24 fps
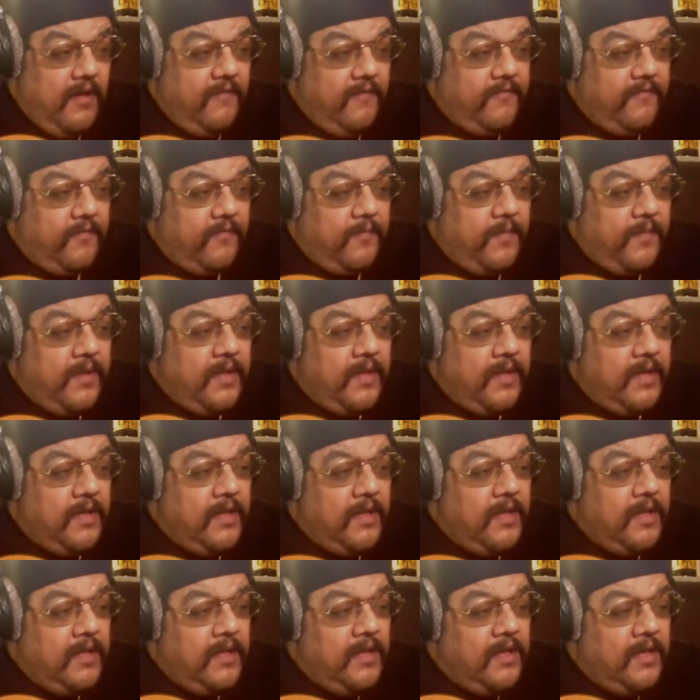For
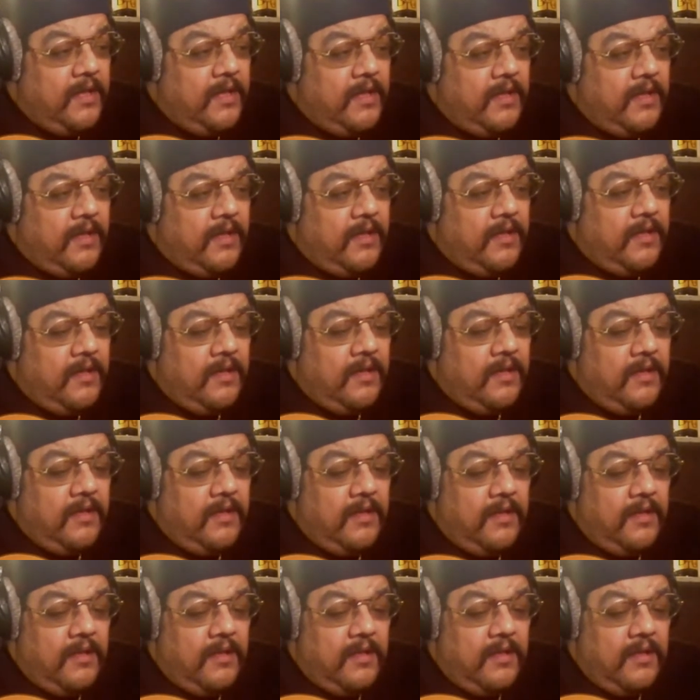
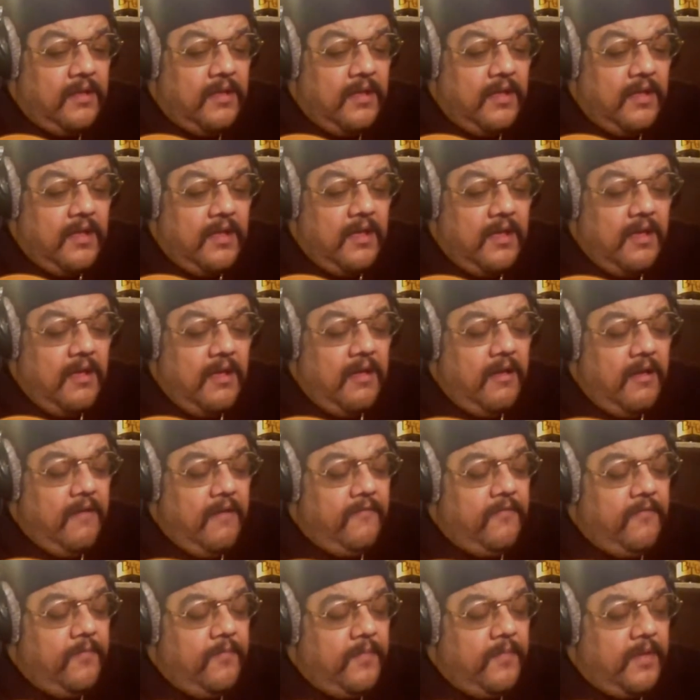me,
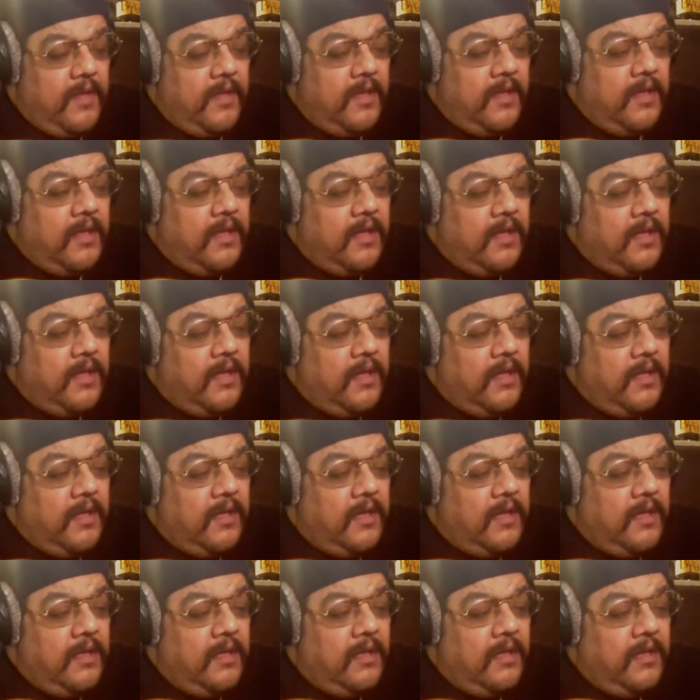for
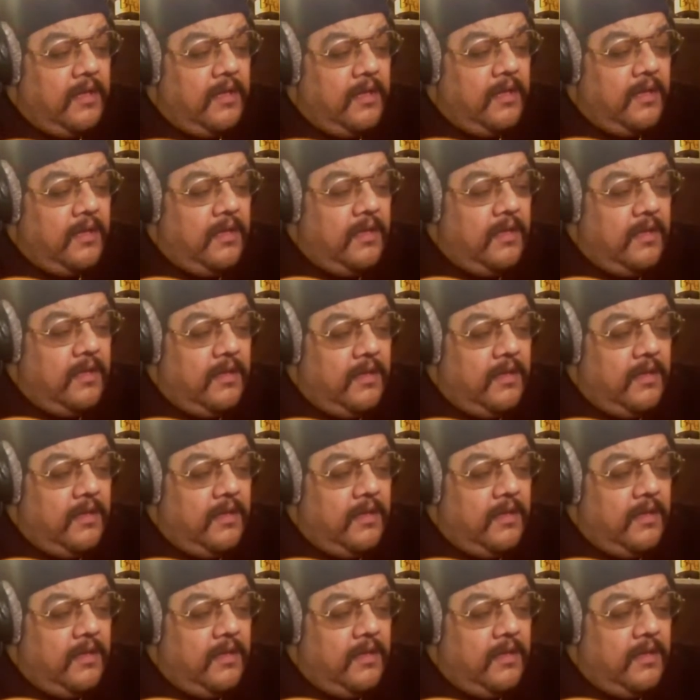me.